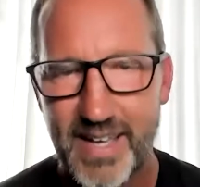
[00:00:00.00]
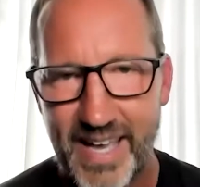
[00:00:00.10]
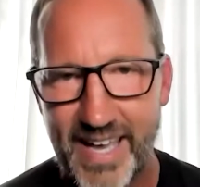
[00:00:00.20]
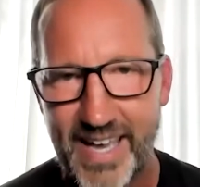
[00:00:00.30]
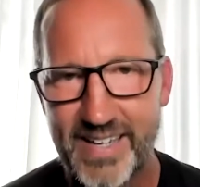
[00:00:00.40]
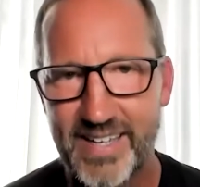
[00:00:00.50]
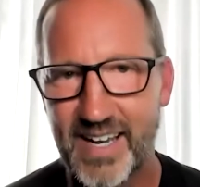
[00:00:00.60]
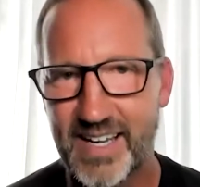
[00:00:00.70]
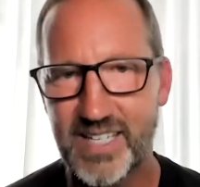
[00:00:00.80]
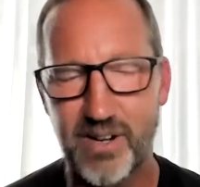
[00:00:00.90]
And,
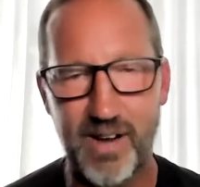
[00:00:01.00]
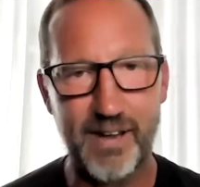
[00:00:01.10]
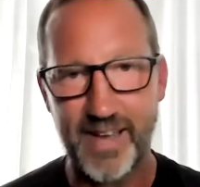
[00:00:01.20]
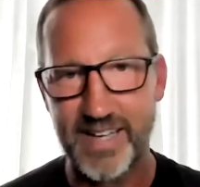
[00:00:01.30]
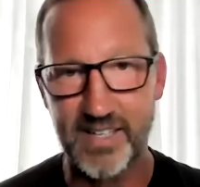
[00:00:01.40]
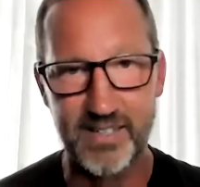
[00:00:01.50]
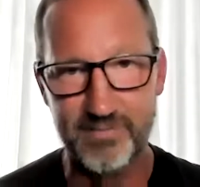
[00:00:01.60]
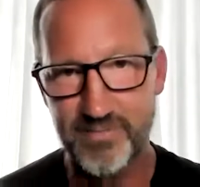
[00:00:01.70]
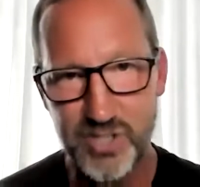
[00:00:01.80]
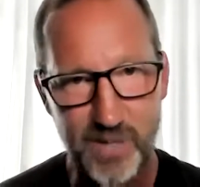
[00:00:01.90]
uh, you know, I've had to
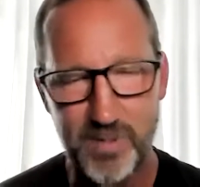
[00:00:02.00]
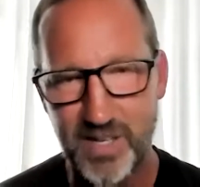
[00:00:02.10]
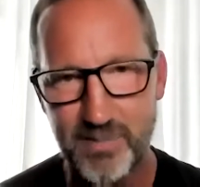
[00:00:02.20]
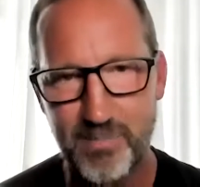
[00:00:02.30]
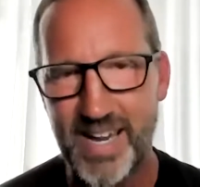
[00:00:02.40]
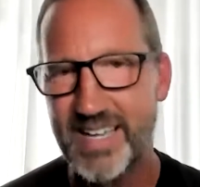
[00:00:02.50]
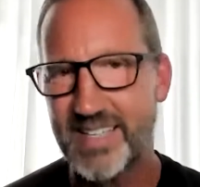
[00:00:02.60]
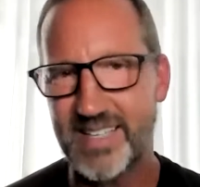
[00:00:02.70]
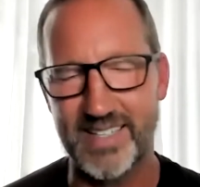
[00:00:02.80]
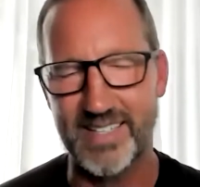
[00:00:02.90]
jump on the
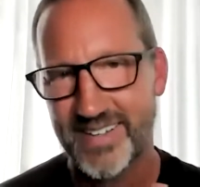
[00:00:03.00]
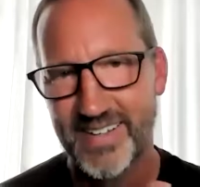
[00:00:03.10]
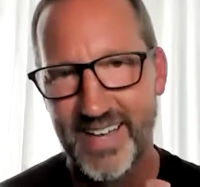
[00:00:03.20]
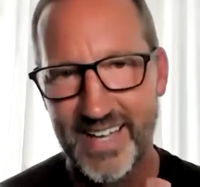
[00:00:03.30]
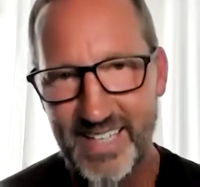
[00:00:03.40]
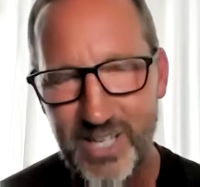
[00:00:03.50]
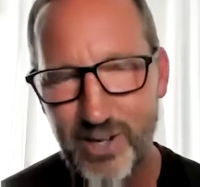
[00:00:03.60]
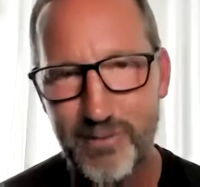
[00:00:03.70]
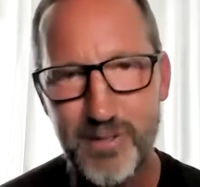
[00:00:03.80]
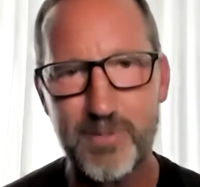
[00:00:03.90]
mic and, and
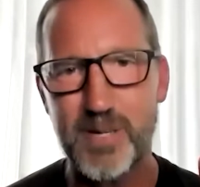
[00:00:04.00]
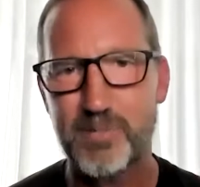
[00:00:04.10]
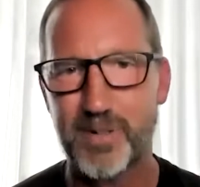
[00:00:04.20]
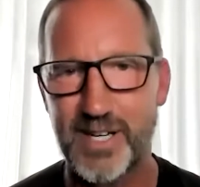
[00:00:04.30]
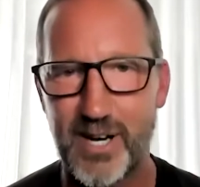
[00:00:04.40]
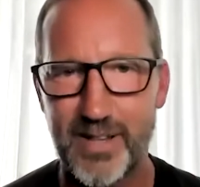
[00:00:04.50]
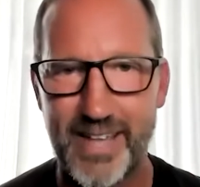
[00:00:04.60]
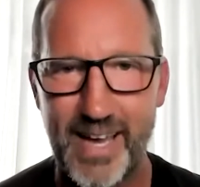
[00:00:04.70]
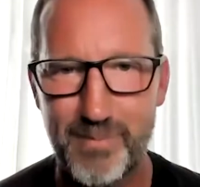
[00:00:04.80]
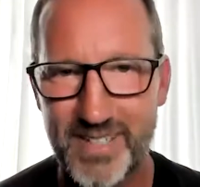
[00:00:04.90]
interview people and all
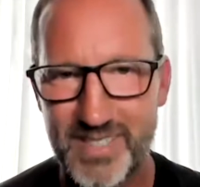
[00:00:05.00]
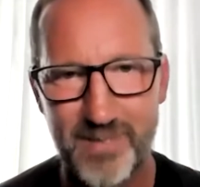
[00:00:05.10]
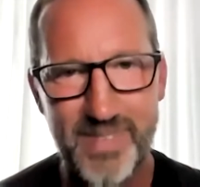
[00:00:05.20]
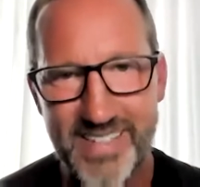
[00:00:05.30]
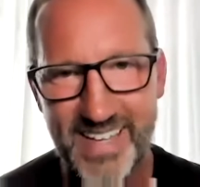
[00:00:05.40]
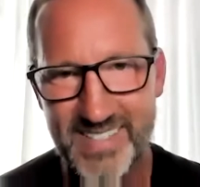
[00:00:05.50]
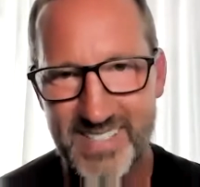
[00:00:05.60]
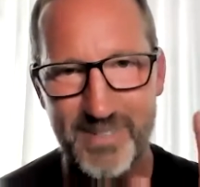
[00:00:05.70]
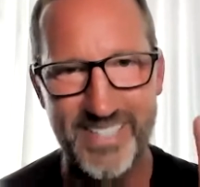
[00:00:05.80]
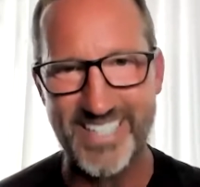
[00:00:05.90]
that. But to me, that's
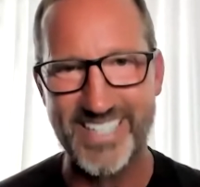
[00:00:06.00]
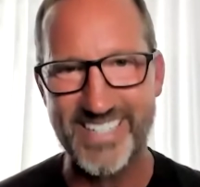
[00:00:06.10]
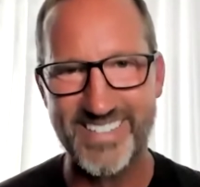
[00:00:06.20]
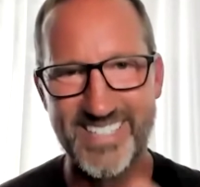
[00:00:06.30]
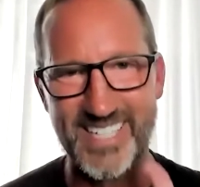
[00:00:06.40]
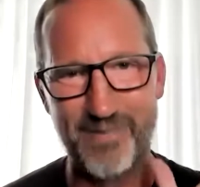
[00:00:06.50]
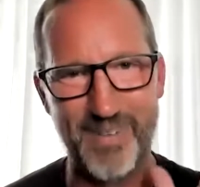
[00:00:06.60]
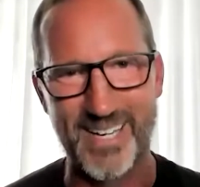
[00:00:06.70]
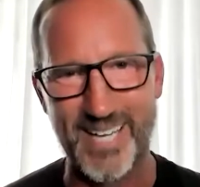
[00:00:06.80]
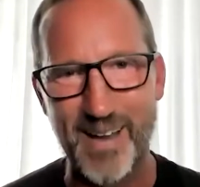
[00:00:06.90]
some of the easy stuff.
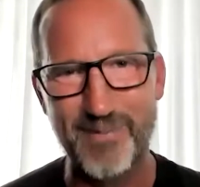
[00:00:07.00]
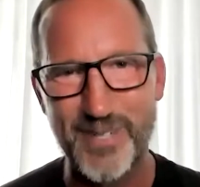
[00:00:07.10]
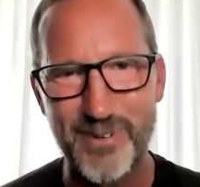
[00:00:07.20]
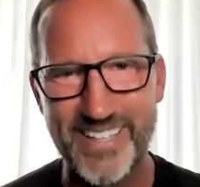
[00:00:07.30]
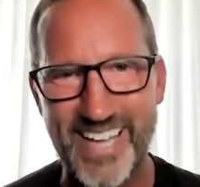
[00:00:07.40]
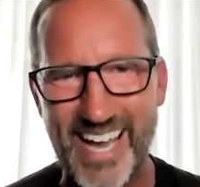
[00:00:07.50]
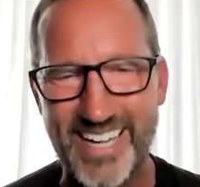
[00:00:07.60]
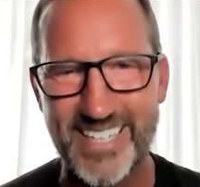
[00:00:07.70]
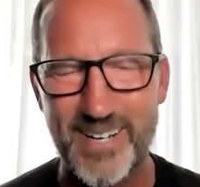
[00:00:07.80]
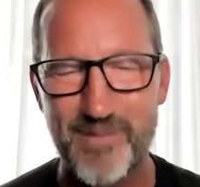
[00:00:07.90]
I love doing
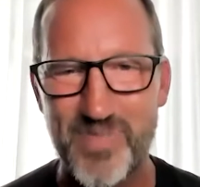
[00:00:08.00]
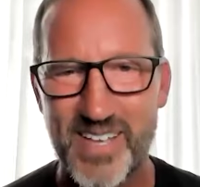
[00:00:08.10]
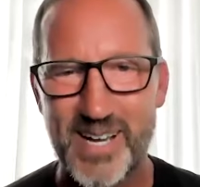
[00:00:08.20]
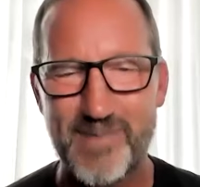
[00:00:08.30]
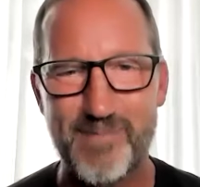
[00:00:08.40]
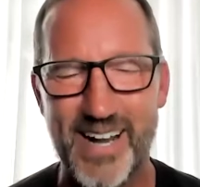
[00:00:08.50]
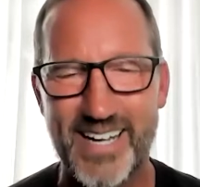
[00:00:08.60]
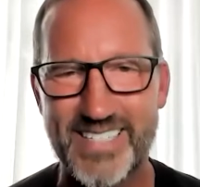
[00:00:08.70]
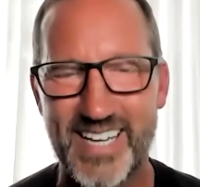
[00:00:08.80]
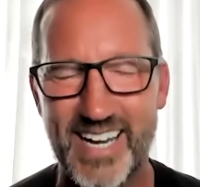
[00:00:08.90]
that
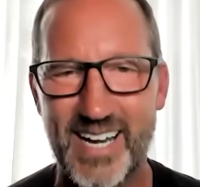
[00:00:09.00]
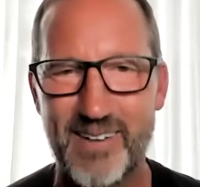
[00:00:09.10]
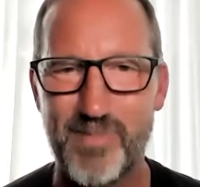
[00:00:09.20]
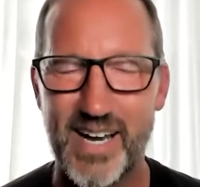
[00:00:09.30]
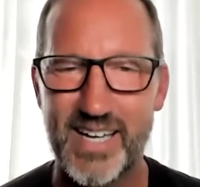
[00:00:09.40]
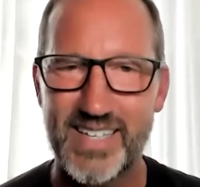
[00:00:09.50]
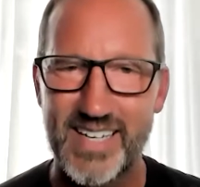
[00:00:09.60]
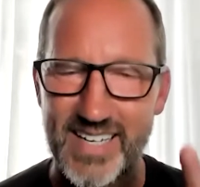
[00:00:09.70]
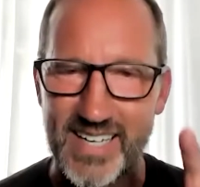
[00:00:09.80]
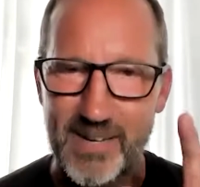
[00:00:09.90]
but uh, but
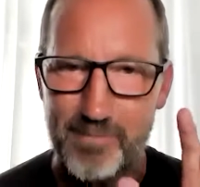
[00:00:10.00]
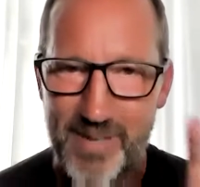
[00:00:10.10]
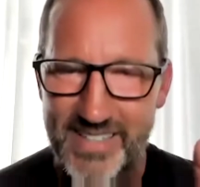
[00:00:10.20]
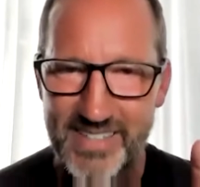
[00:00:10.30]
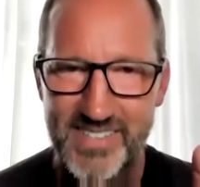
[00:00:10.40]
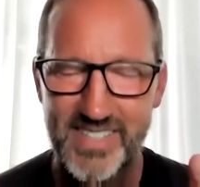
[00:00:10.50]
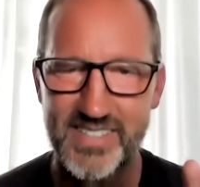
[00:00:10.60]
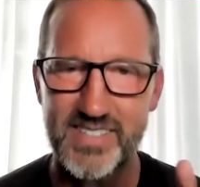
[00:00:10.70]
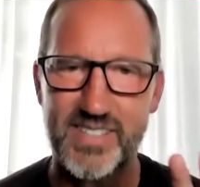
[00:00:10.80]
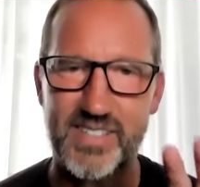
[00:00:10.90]
be
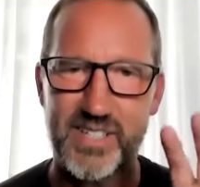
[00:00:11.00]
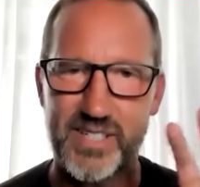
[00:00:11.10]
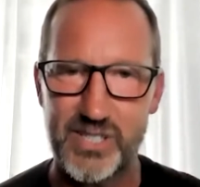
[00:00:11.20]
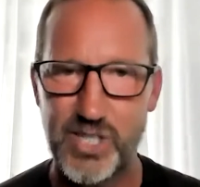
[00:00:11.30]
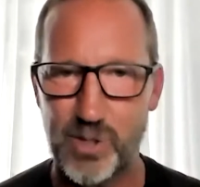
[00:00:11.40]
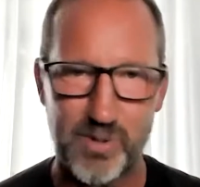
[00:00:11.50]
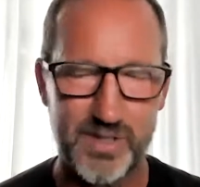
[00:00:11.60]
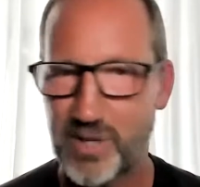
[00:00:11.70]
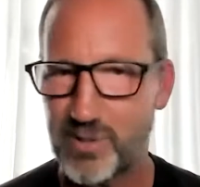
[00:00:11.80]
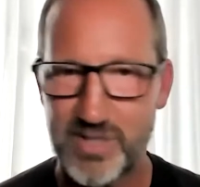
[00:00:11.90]
consistent don't
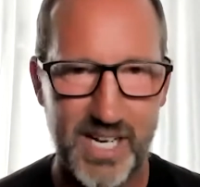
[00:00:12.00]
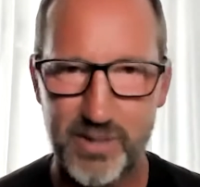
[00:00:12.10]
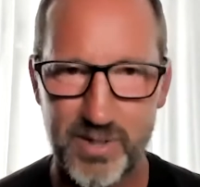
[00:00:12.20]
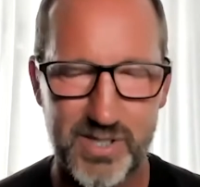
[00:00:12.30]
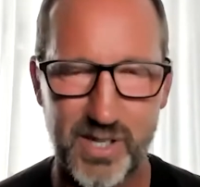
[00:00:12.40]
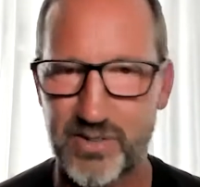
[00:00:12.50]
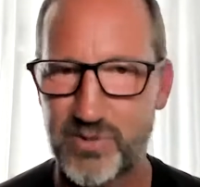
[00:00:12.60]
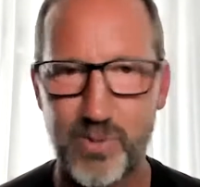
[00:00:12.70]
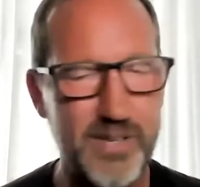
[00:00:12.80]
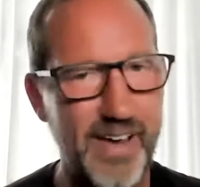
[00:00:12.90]
don't check results we've